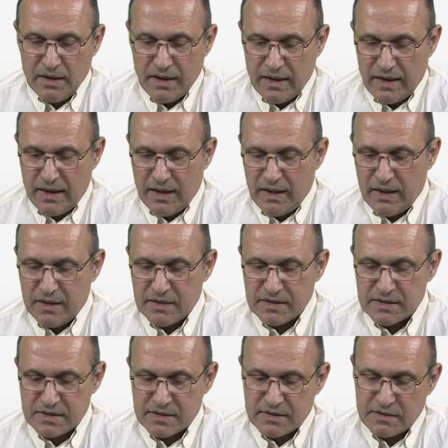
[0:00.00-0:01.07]

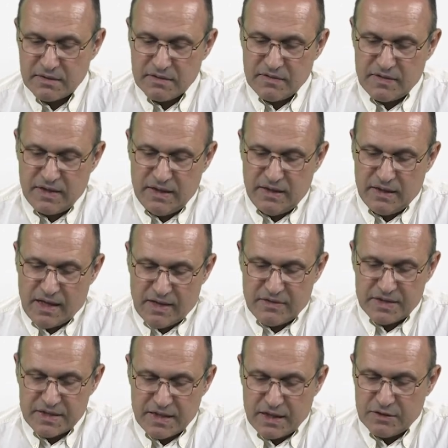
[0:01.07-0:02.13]
is the
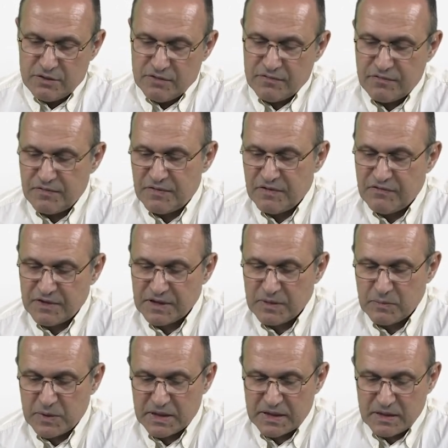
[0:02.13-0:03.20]
other side of the
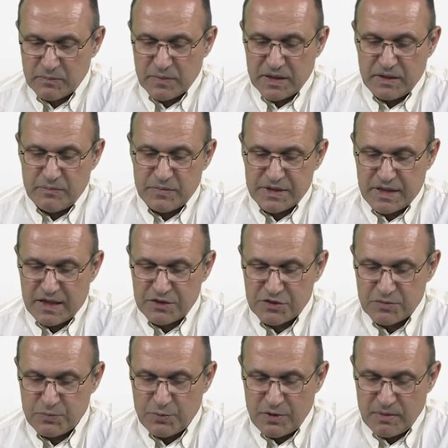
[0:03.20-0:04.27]
fundamental
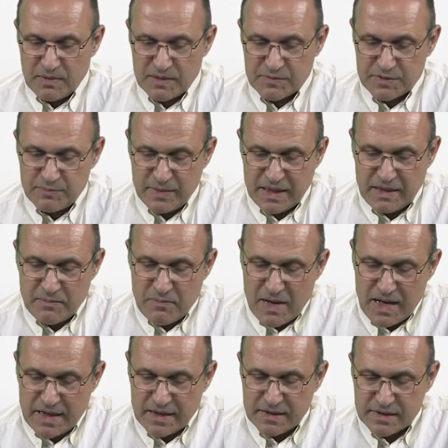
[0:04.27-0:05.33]
minimization problems.
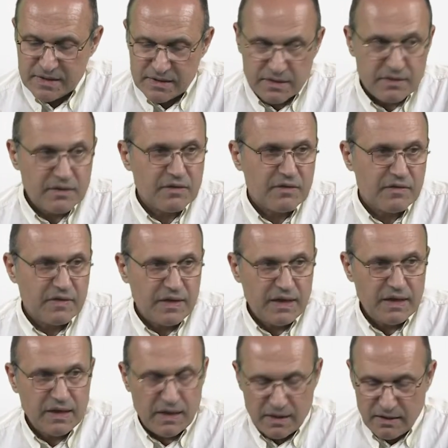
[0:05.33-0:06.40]
Minimize
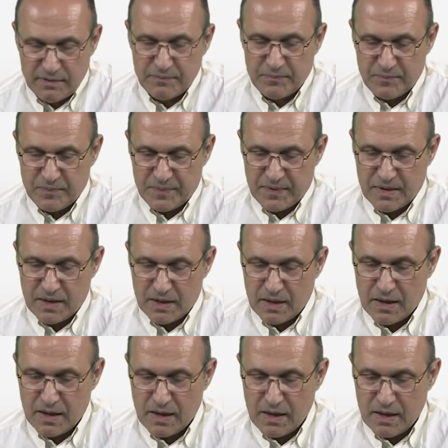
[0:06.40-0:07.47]
the
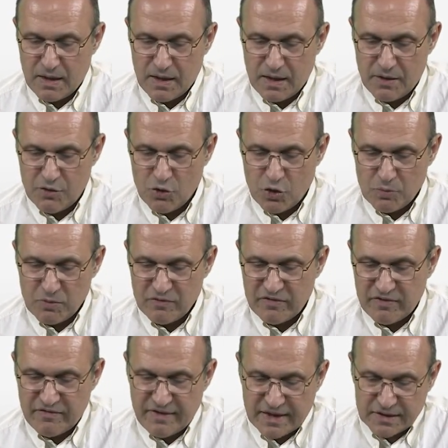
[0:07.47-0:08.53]
norm of
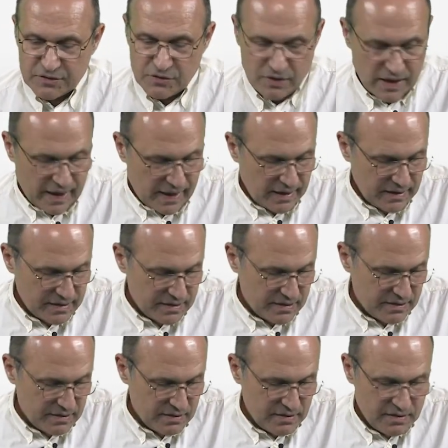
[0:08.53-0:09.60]
a vector x
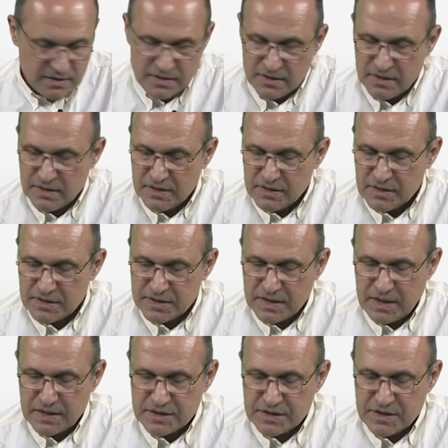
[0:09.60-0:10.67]

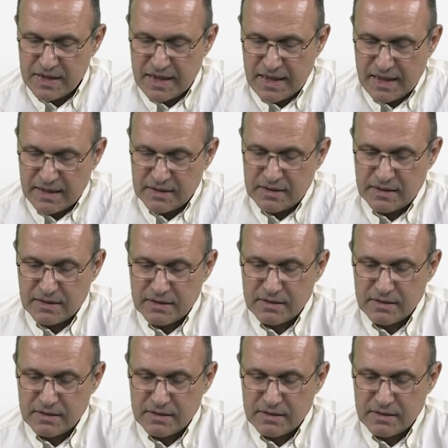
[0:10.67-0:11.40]
such that